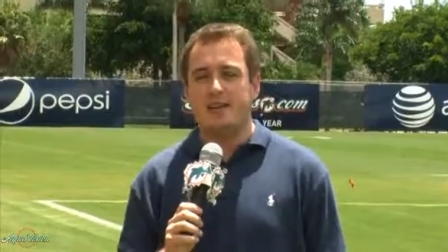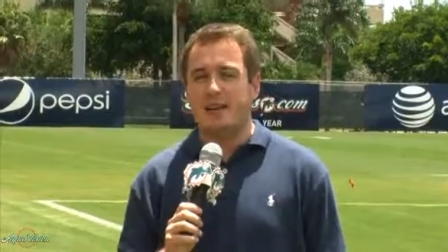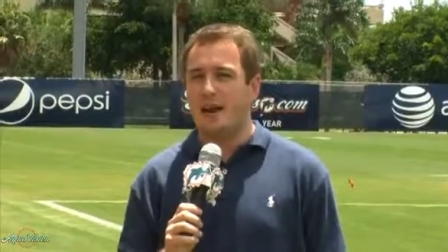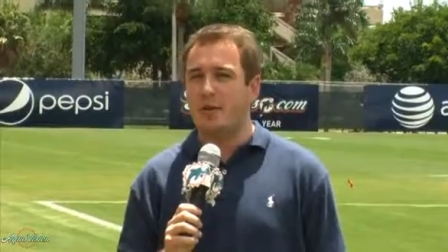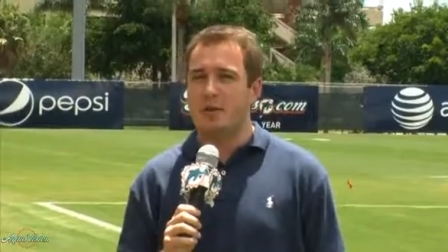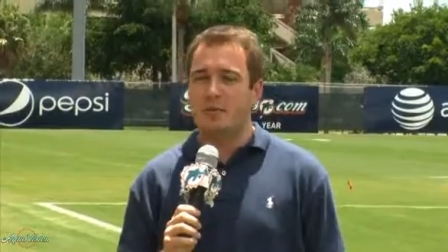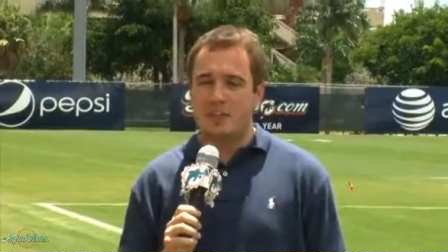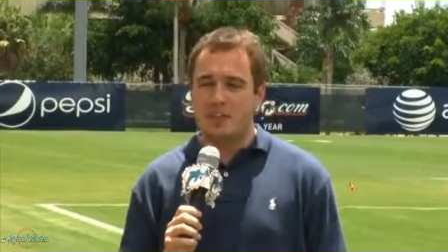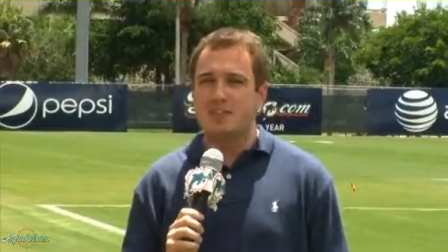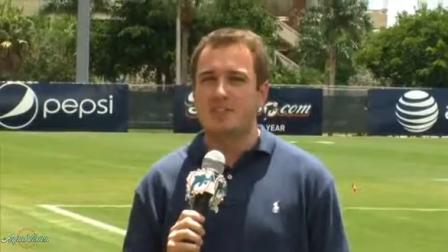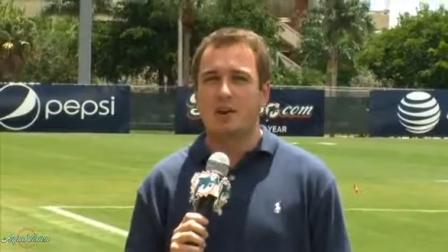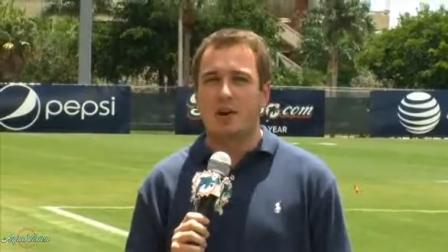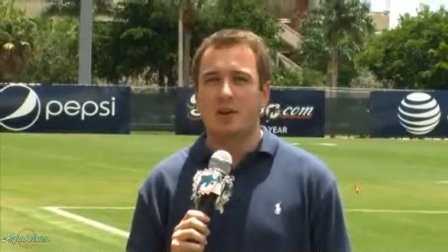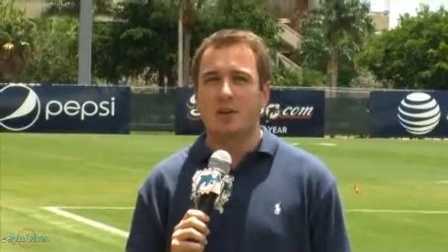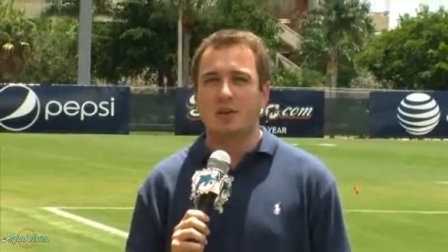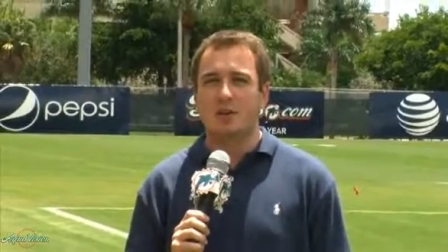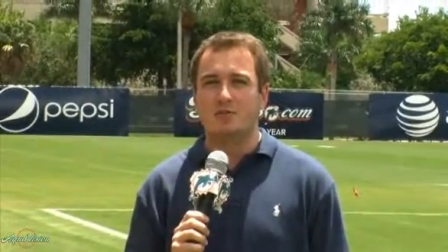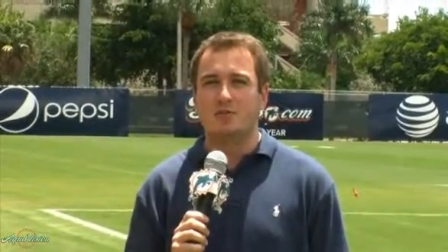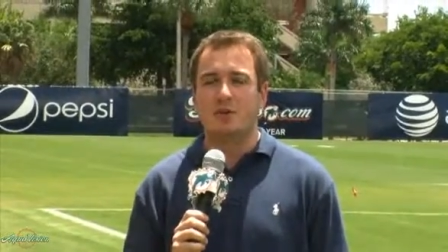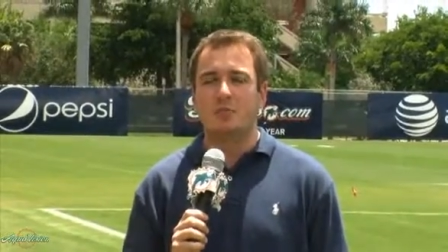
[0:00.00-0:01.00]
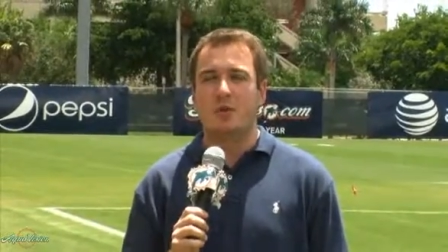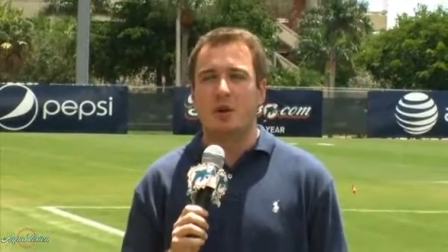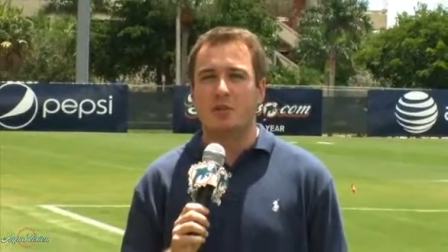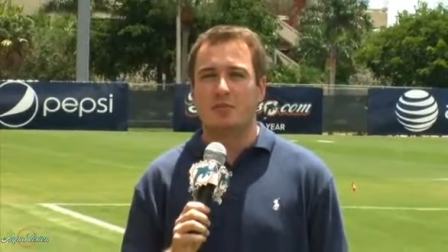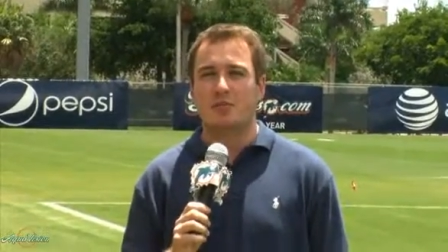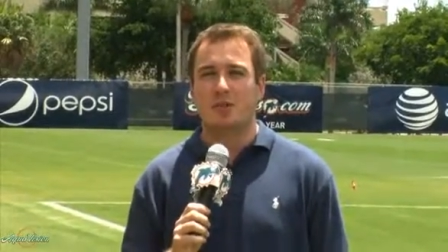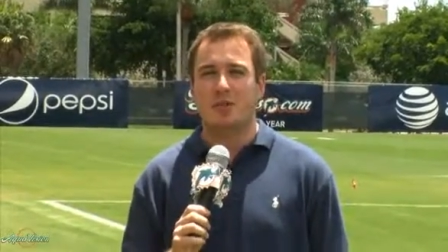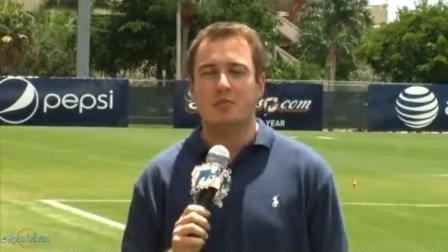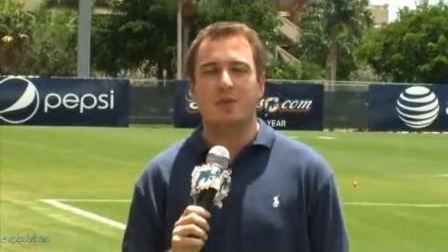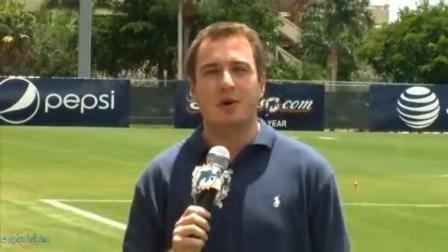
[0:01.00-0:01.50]
not only a star on the football
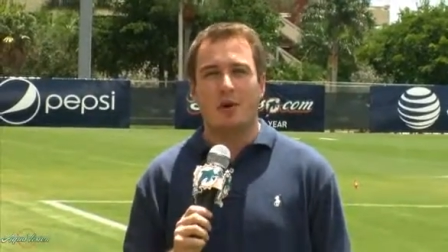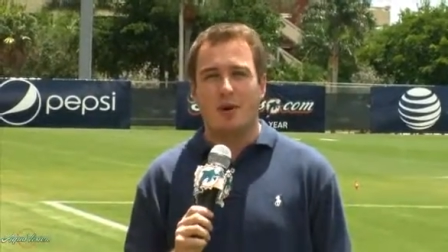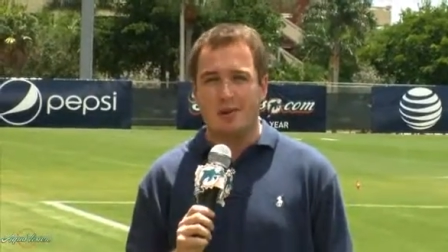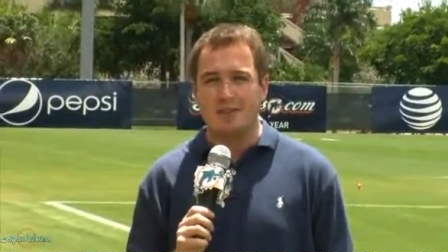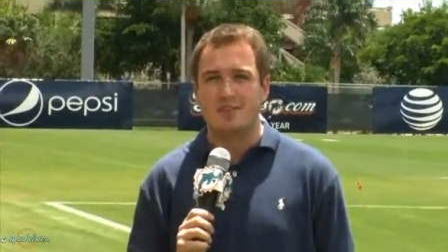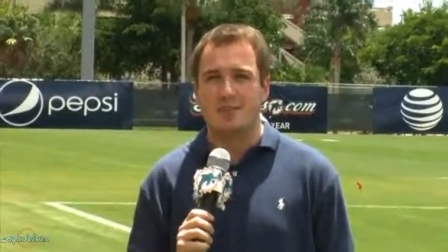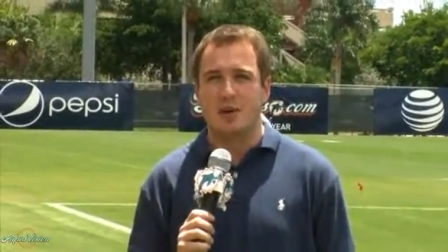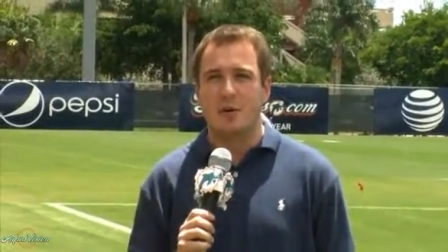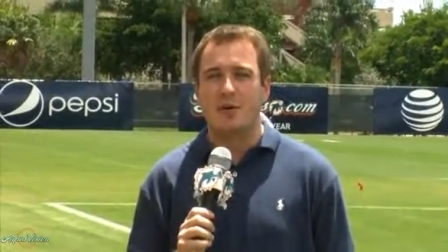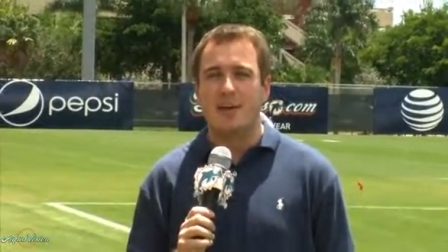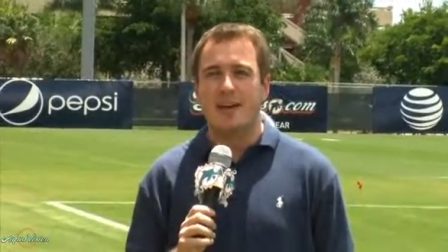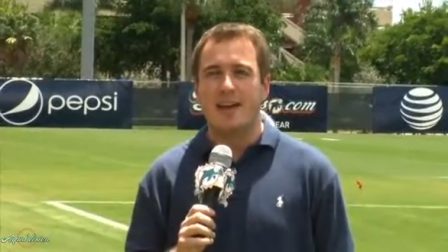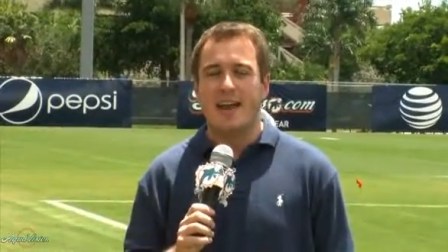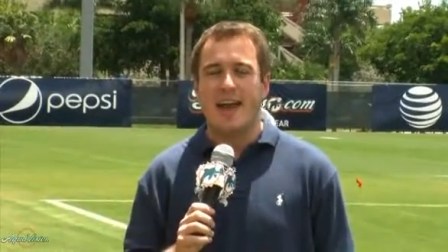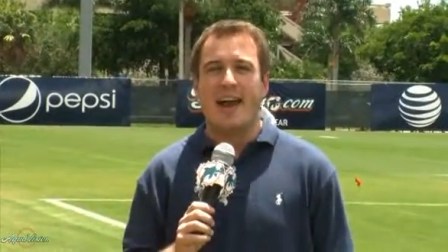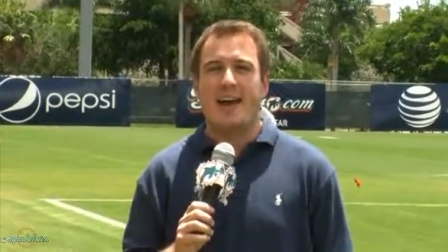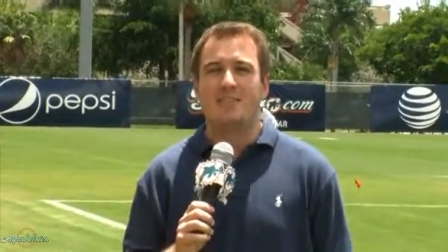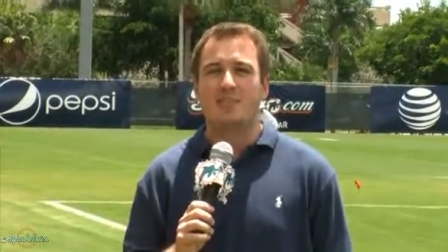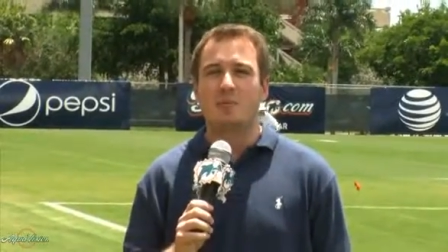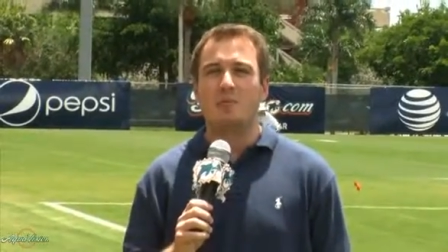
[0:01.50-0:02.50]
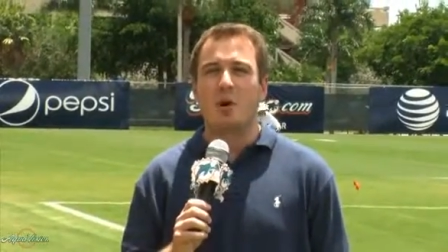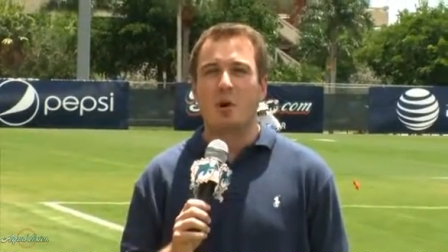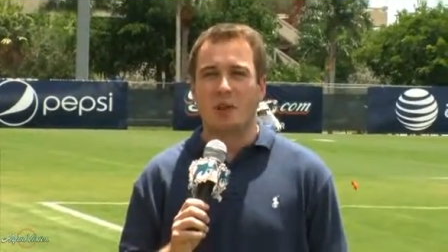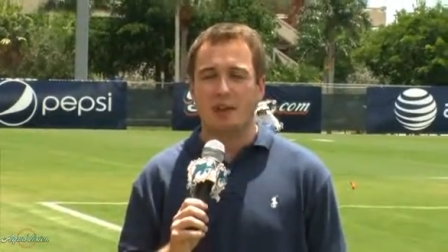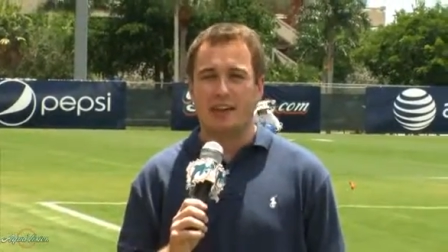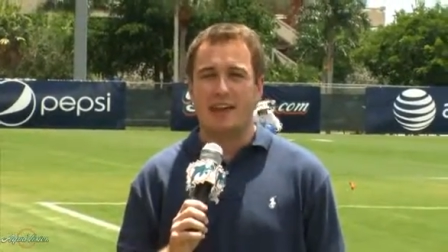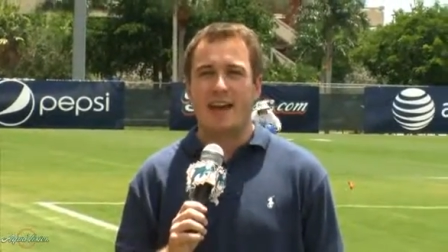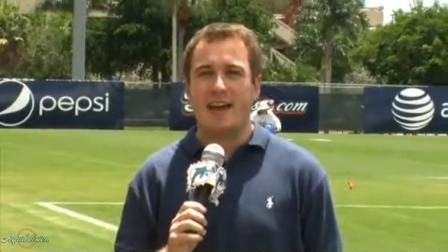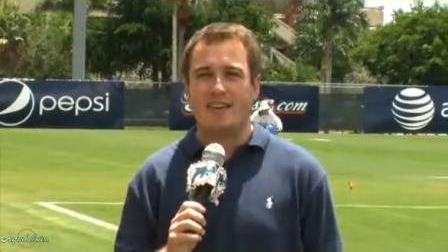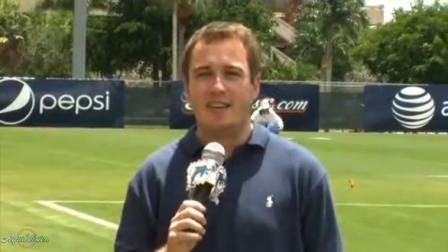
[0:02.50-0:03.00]
field, but also at the
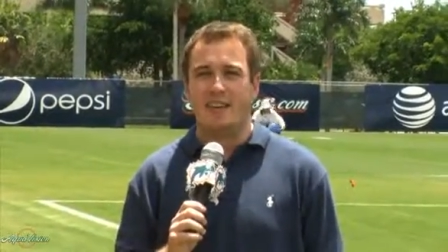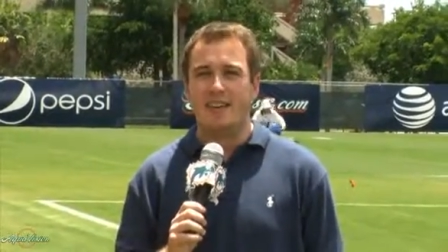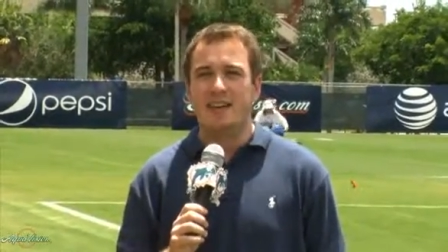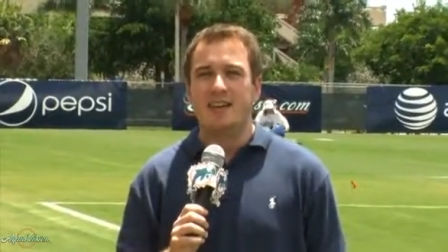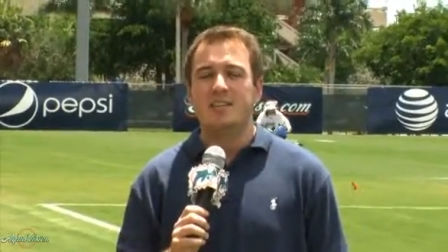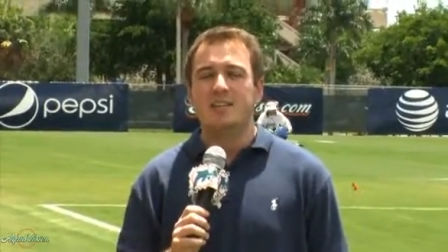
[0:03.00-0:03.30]
bowling alley.